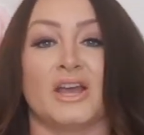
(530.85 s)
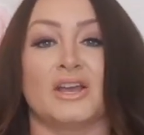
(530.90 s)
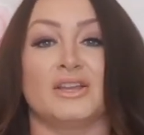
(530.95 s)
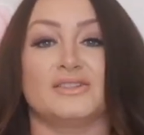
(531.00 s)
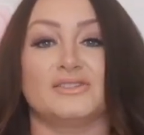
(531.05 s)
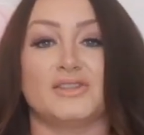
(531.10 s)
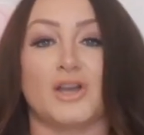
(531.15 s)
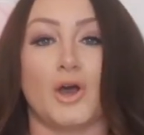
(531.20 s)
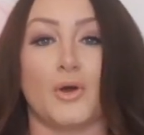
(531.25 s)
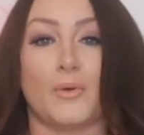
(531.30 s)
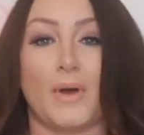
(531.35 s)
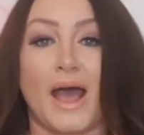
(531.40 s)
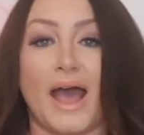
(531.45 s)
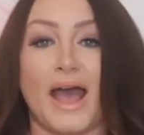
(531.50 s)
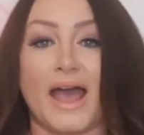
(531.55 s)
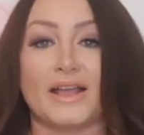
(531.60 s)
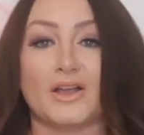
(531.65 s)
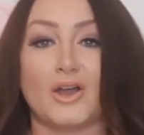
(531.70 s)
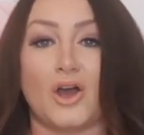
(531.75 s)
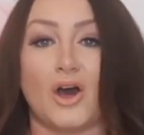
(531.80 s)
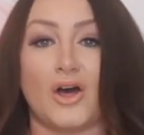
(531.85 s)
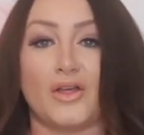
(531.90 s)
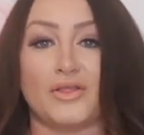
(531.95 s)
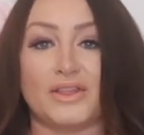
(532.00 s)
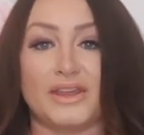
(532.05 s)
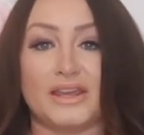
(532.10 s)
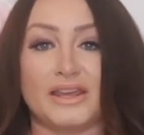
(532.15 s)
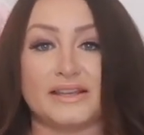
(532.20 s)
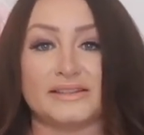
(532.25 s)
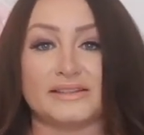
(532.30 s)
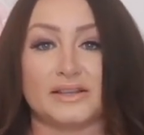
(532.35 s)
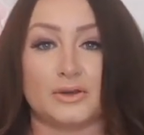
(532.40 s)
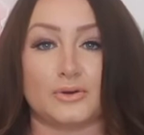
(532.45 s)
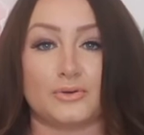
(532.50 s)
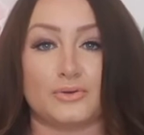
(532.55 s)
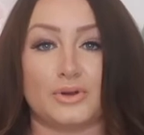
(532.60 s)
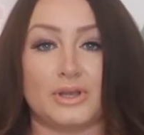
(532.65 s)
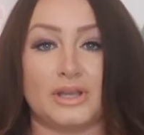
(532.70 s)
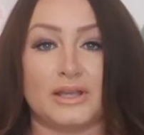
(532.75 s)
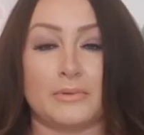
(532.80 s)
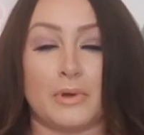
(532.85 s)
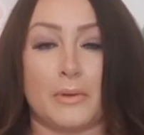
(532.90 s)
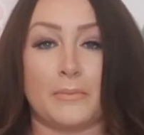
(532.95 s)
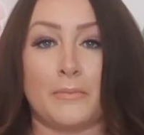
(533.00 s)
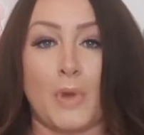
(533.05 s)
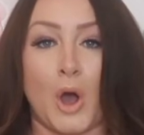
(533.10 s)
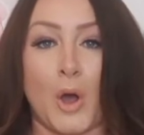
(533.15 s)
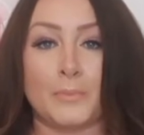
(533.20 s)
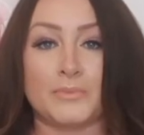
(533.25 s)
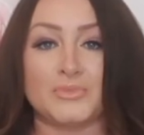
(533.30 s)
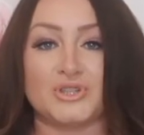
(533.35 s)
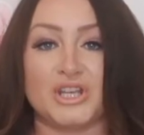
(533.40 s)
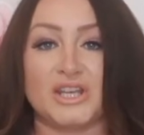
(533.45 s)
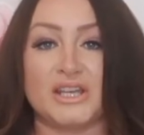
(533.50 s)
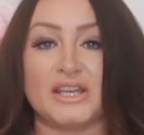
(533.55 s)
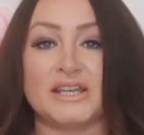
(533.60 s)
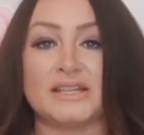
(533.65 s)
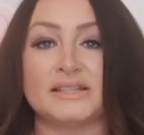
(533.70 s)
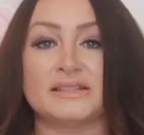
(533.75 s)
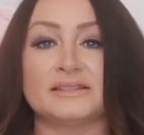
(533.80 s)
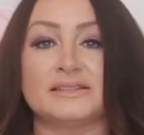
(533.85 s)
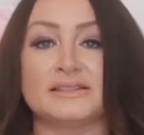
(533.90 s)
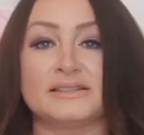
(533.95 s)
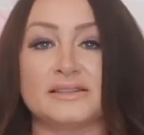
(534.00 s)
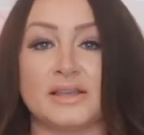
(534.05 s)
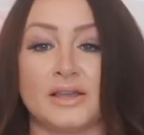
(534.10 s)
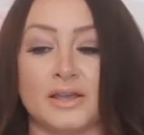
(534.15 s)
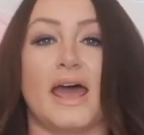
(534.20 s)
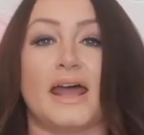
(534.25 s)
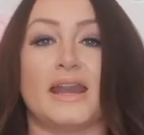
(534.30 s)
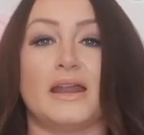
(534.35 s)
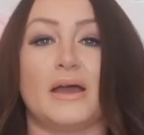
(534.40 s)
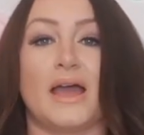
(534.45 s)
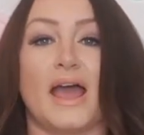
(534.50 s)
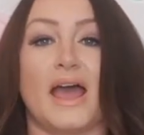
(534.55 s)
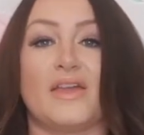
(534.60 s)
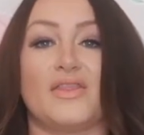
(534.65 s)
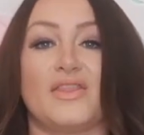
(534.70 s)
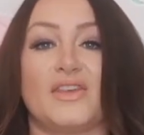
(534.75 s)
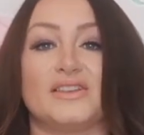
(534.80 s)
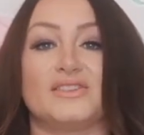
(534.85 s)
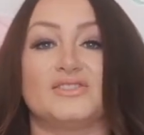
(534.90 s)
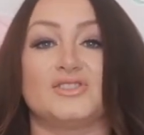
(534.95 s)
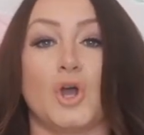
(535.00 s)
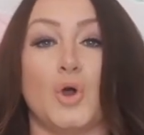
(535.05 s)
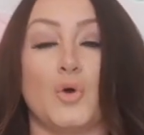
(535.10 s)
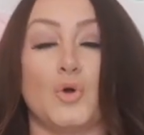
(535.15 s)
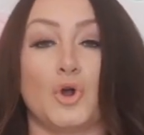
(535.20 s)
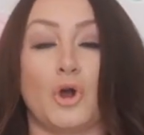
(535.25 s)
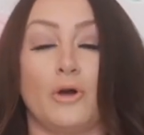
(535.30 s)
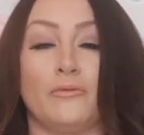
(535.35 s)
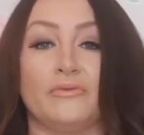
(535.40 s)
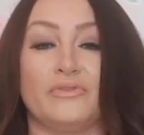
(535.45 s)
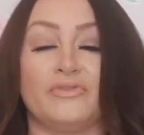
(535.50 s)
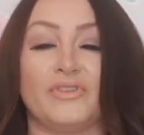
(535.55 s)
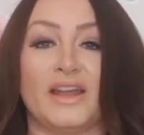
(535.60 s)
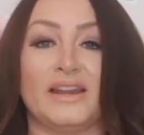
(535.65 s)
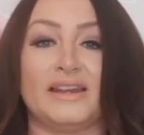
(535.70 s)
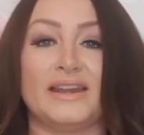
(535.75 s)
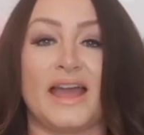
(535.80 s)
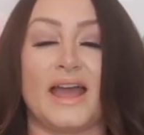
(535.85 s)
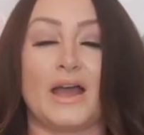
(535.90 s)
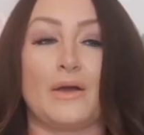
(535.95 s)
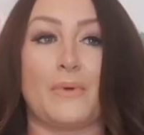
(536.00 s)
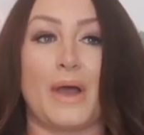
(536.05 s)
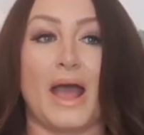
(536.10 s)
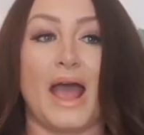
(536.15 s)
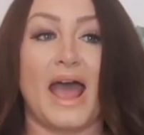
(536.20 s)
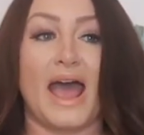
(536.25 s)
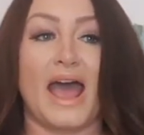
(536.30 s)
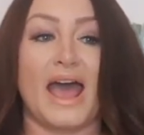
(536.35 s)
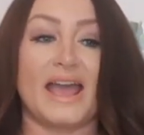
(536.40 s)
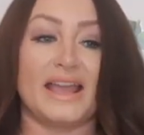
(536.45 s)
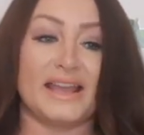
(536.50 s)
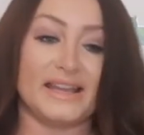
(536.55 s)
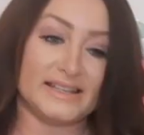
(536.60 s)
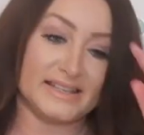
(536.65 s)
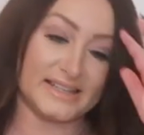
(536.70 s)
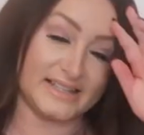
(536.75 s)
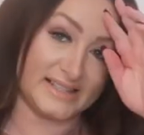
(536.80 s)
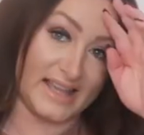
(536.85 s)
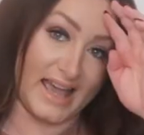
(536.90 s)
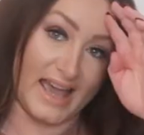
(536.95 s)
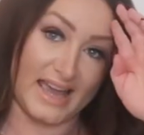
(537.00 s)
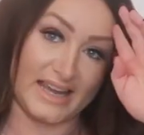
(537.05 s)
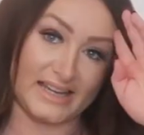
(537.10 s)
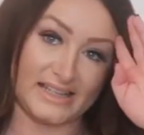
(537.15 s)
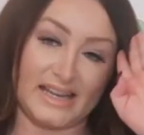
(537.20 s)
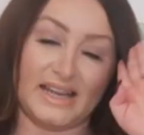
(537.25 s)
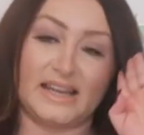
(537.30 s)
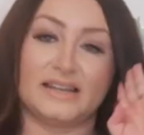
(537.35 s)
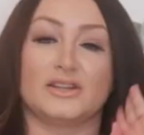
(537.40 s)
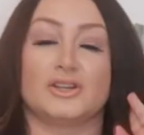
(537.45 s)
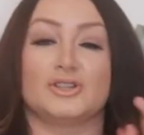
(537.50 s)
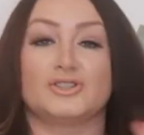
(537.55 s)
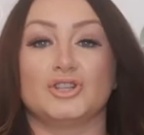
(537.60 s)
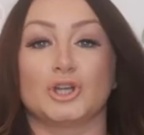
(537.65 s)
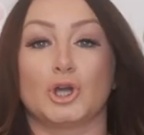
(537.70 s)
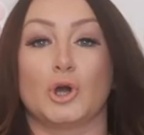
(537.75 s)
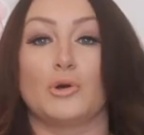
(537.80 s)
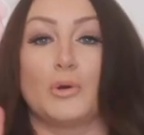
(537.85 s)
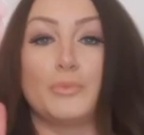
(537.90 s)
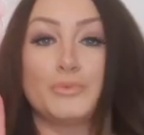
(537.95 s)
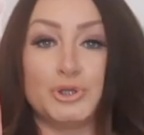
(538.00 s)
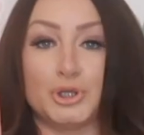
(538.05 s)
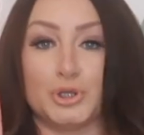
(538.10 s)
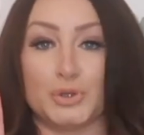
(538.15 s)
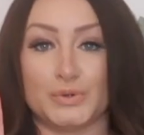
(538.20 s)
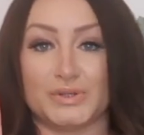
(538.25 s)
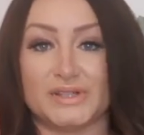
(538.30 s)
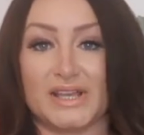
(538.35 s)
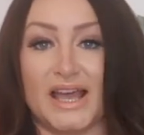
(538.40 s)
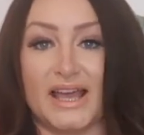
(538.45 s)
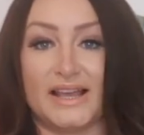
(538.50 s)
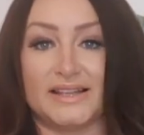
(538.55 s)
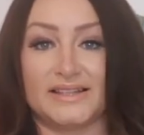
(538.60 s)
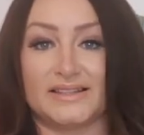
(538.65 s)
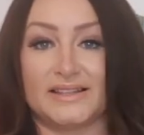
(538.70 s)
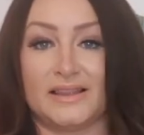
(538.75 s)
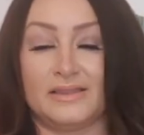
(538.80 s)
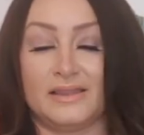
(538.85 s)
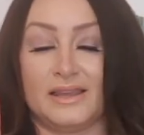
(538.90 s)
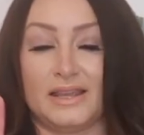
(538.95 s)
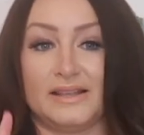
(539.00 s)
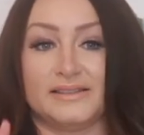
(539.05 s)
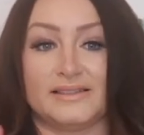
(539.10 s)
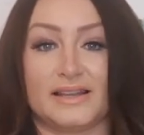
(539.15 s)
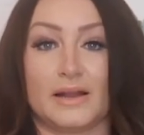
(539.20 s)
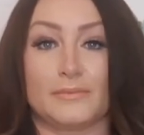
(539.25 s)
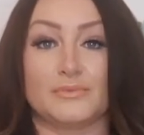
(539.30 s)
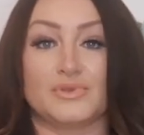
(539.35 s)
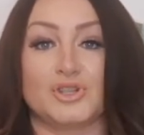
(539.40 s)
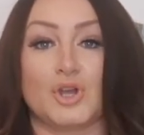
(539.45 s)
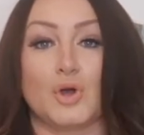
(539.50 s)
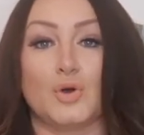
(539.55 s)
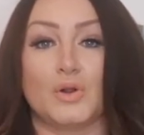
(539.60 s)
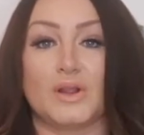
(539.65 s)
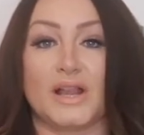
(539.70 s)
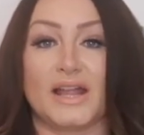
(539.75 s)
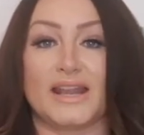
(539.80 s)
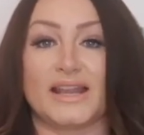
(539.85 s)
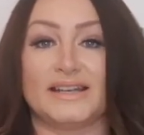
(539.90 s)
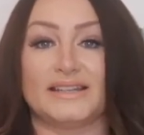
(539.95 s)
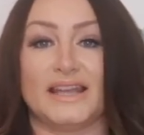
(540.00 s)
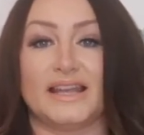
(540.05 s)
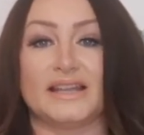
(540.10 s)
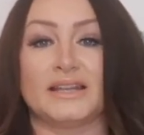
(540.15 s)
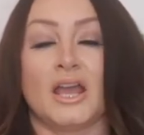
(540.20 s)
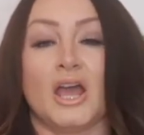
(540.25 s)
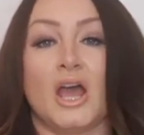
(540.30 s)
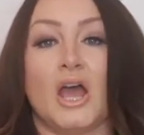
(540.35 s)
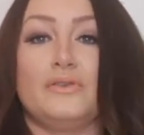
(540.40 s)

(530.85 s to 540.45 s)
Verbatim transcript: So I got these cream mom jeans and they're so comfy. Now I decided to go up two sizes in these and I'm so glad I did.